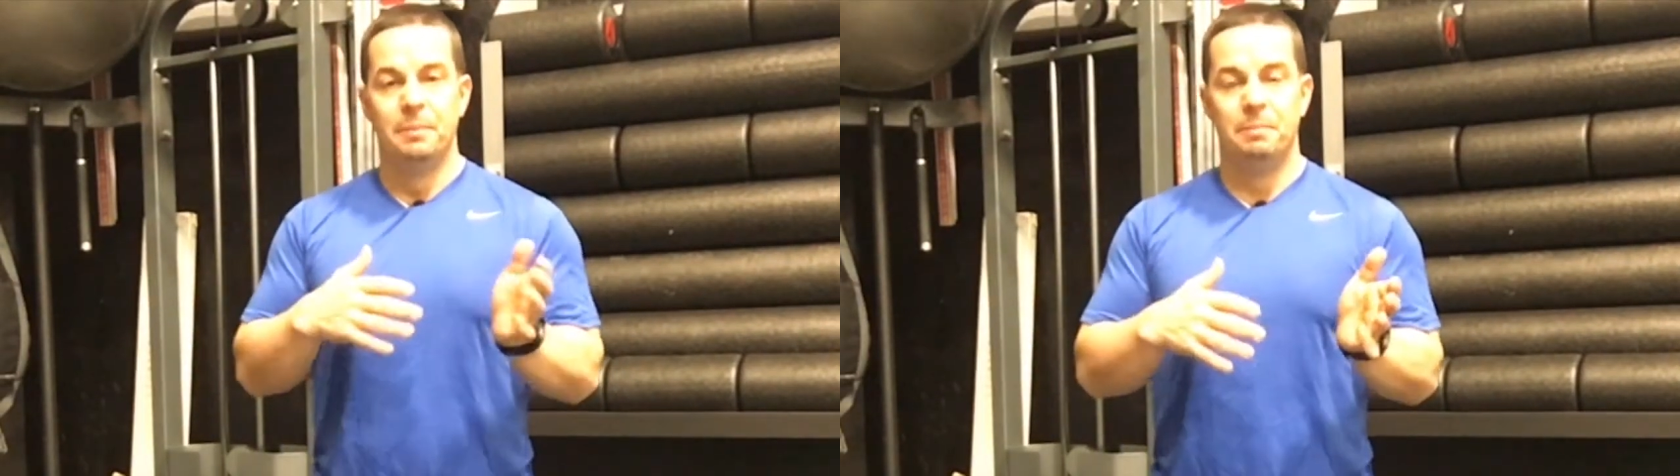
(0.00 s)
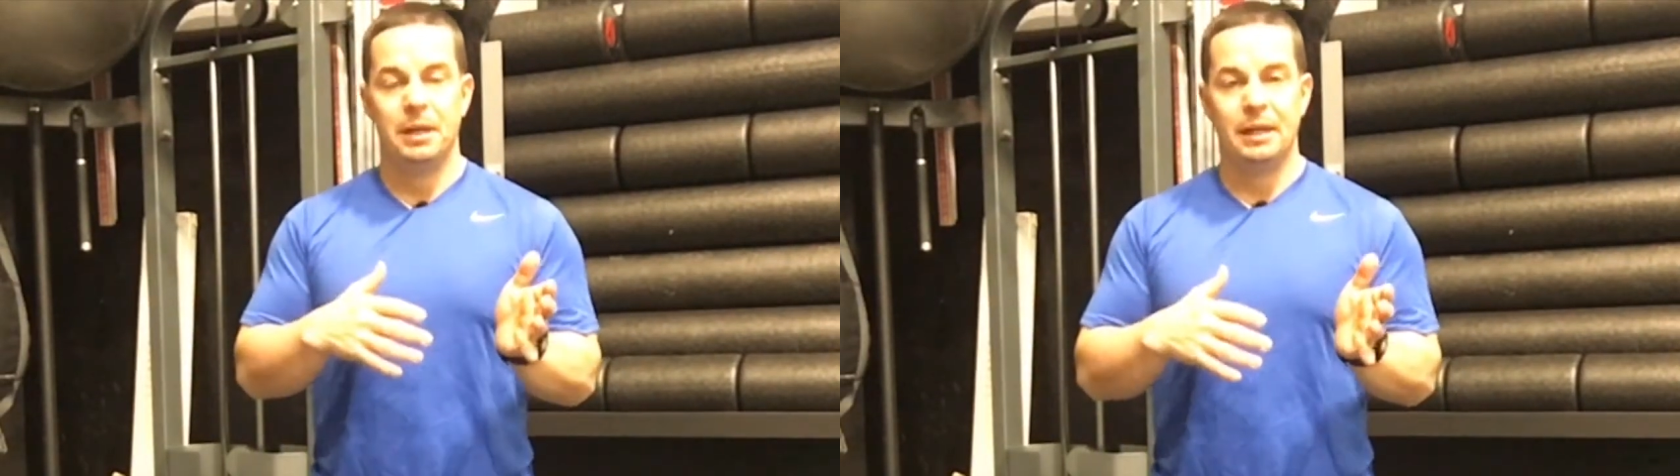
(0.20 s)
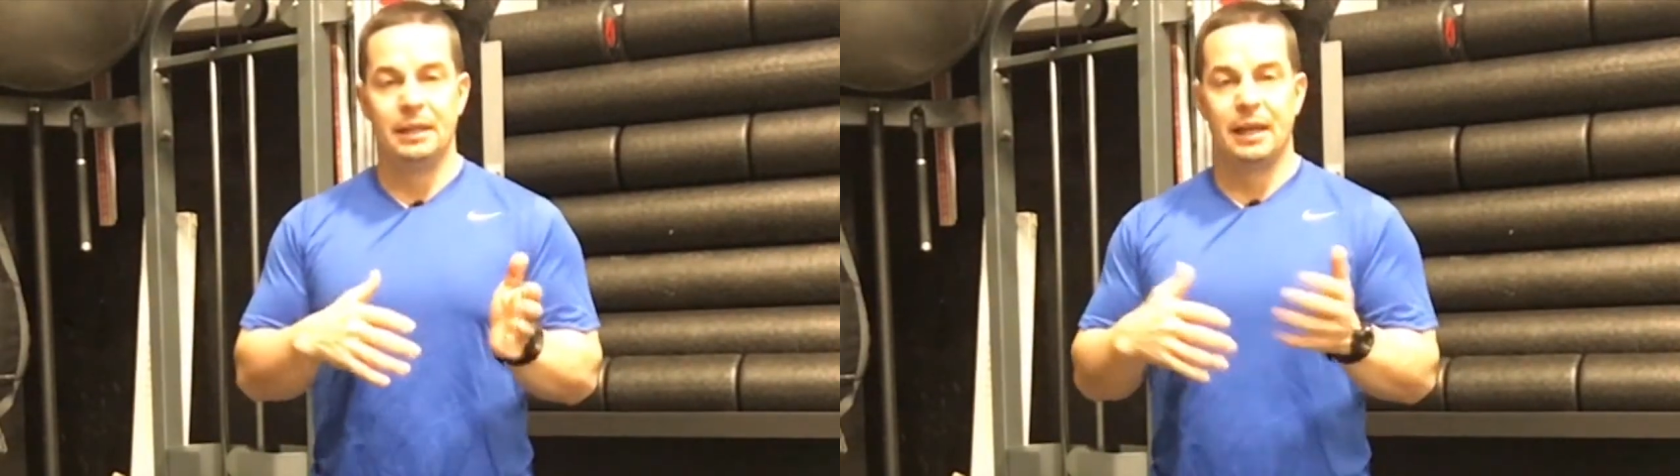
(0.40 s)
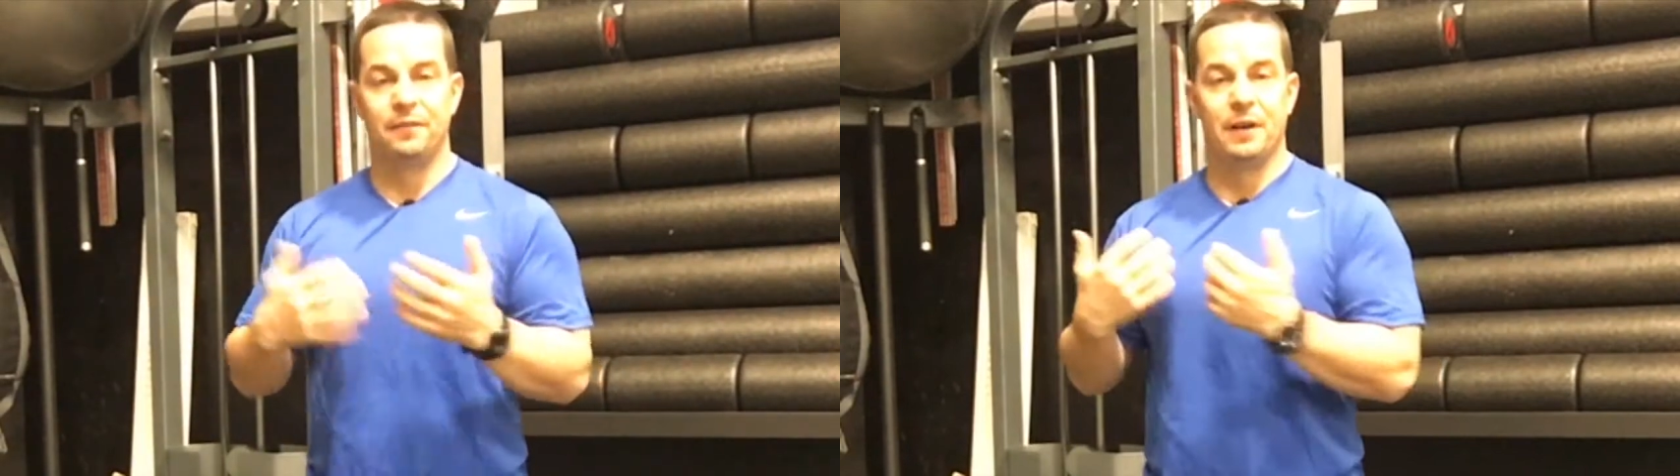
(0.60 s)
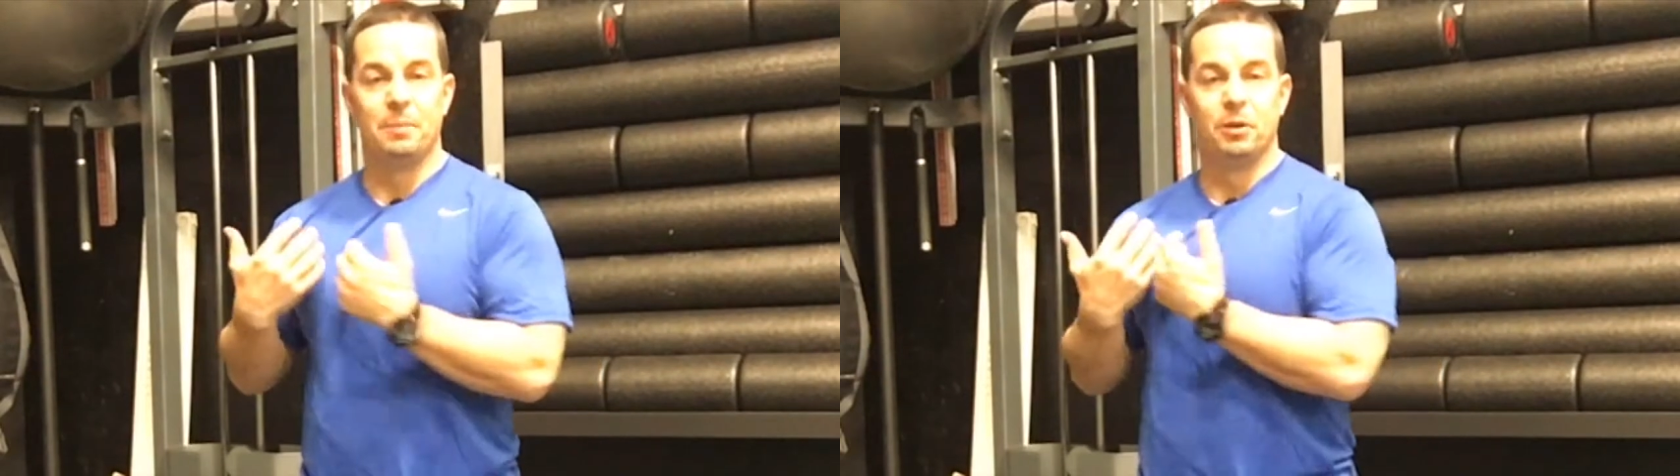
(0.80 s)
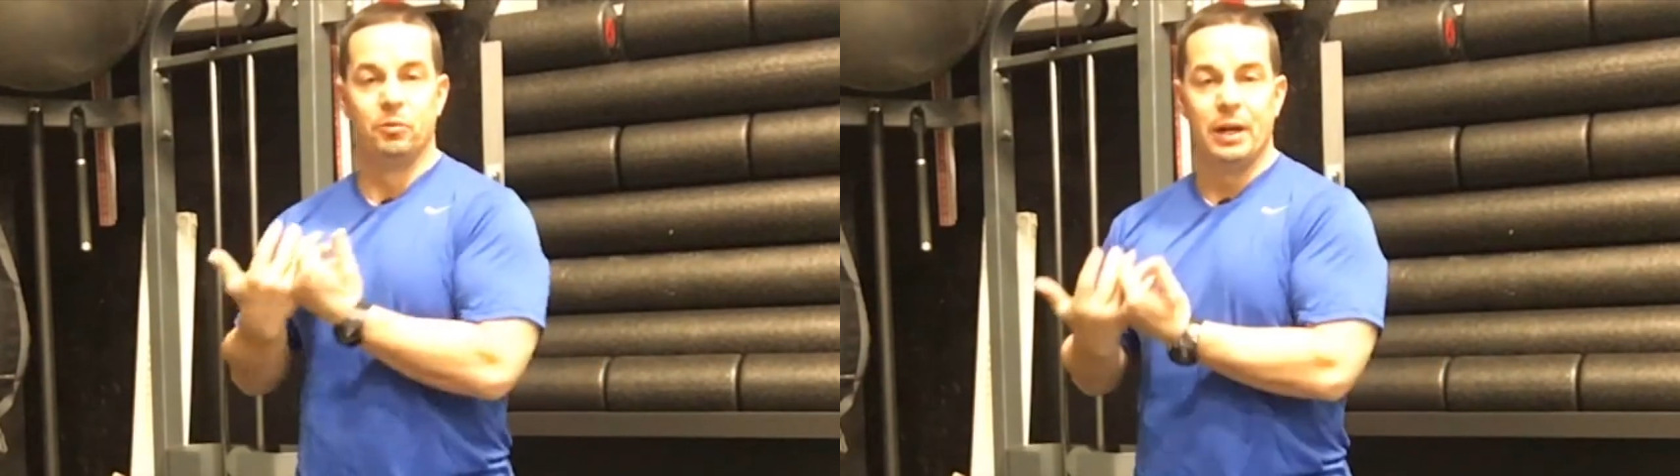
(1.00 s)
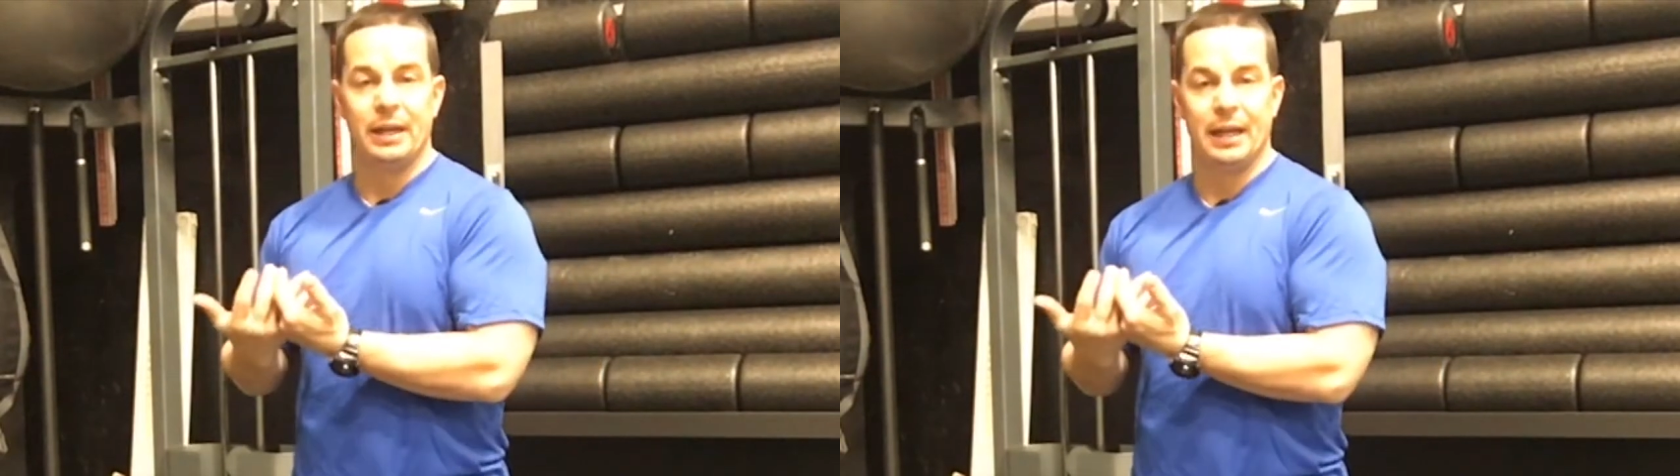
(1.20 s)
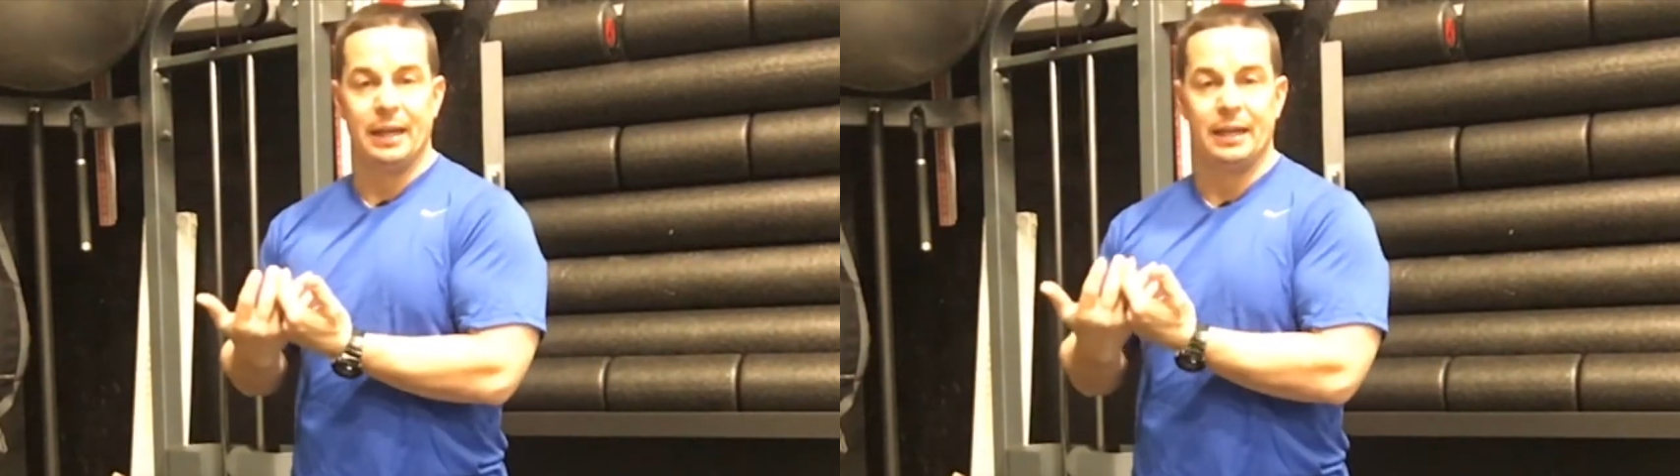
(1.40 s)
meaning that if I'm a
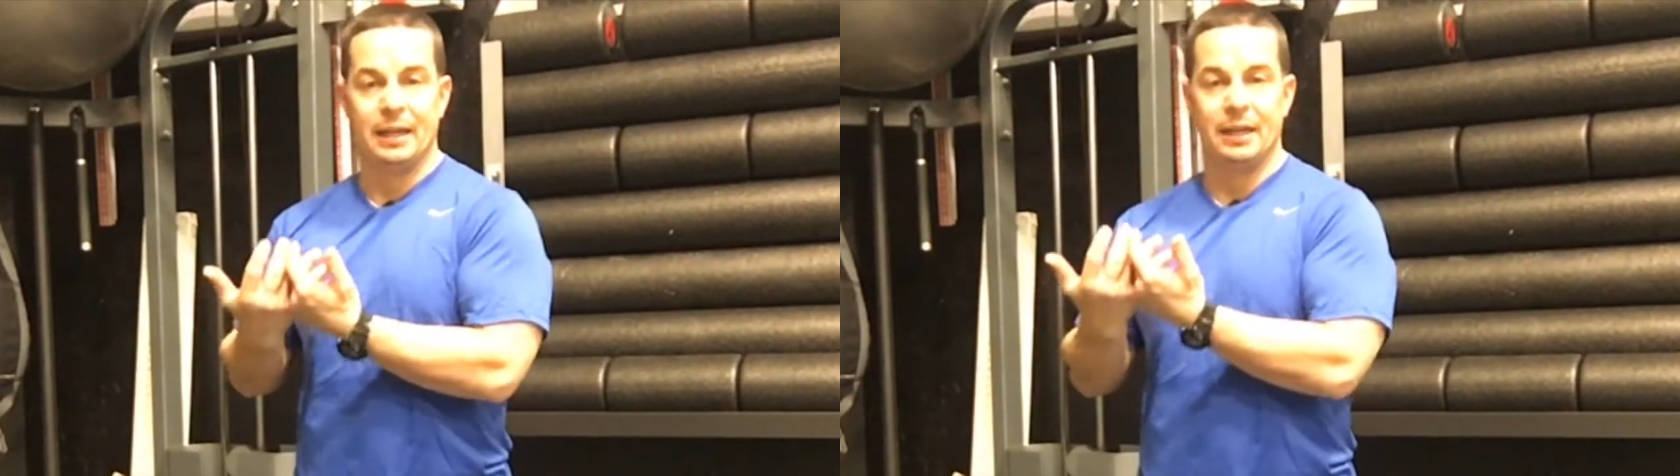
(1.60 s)
right-handed